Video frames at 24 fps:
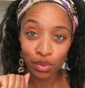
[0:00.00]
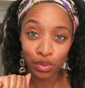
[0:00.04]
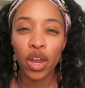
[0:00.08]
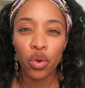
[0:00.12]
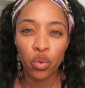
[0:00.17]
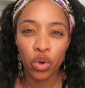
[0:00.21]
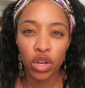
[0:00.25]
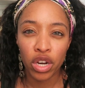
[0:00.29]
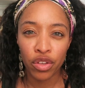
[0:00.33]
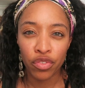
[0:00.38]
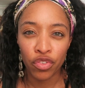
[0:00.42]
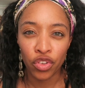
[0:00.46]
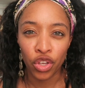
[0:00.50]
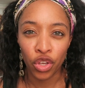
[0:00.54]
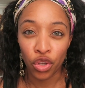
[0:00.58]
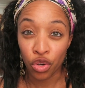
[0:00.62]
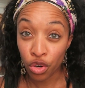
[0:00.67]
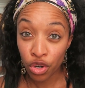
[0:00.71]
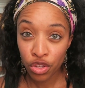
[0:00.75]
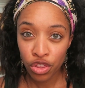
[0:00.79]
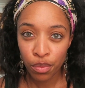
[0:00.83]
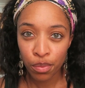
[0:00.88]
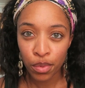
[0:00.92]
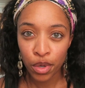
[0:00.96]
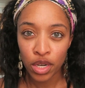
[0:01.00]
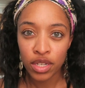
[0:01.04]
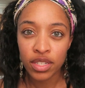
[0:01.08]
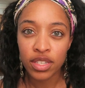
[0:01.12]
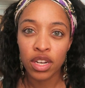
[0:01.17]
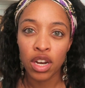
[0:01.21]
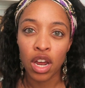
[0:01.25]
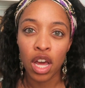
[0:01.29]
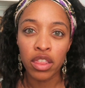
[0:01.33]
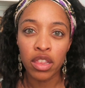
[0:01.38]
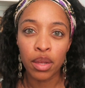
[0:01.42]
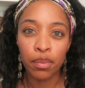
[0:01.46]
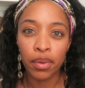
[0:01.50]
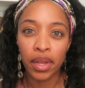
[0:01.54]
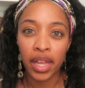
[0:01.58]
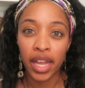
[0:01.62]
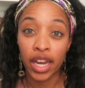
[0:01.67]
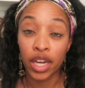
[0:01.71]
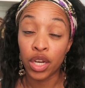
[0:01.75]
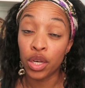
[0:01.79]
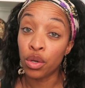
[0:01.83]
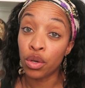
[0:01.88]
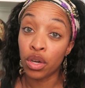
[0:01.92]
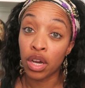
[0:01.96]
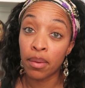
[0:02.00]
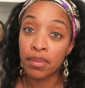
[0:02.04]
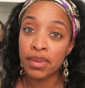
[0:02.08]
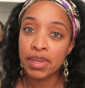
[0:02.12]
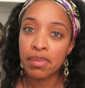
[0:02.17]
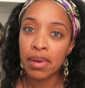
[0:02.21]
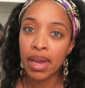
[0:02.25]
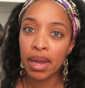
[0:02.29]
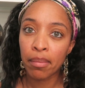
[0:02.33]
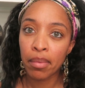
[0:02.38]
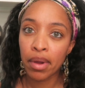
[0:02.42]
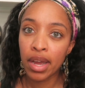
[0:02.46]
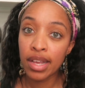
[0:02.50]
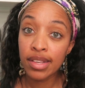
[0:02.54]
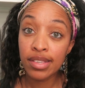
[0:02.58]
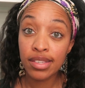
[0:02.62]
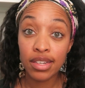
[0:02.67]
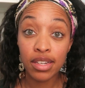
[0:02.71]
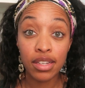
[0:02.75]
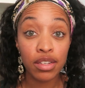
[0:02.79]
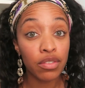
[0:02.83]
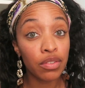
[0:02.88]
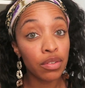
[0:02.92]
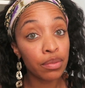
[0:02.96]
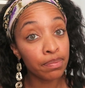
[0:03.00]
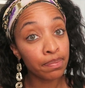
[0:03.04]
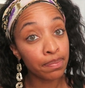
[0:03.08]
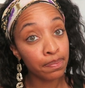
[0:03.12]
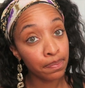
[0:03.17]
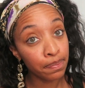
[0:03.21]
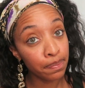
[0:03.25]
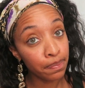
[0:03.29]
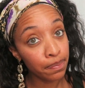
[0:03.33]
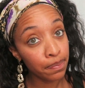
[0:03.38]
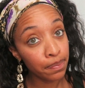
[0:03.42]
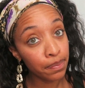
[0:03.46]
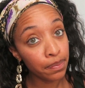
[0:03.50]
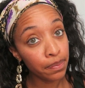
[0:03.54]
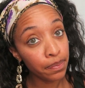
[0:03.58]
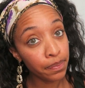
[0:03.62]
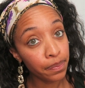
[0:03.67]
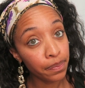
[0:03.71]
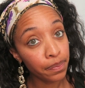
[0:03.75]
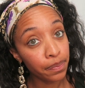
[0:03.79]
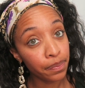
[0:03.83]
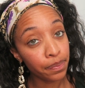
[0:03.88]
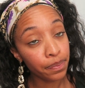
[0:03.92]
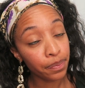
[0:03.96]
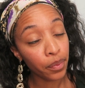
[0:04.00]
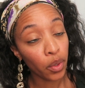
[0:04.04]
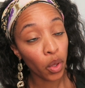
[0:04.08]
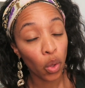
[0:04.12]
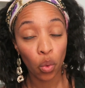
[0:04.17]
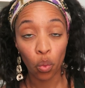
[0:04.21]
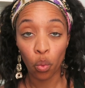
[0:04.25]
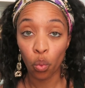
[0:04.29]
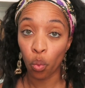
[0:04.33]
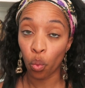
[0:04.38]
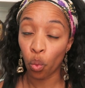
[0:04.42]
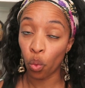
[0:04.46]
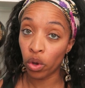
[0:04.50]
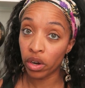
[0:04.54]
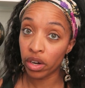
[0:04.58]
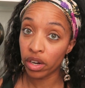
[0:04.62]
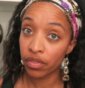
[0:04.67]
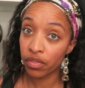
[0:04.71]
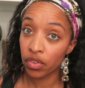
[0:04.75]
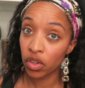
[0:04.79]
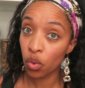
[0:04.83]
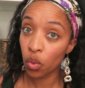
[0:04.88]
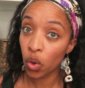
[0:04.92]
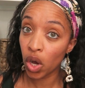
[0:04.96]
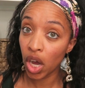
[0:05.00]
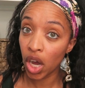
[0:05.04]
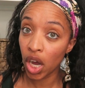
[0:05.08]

And what if you're the person on the plane who comes back positive? Hmm? what if you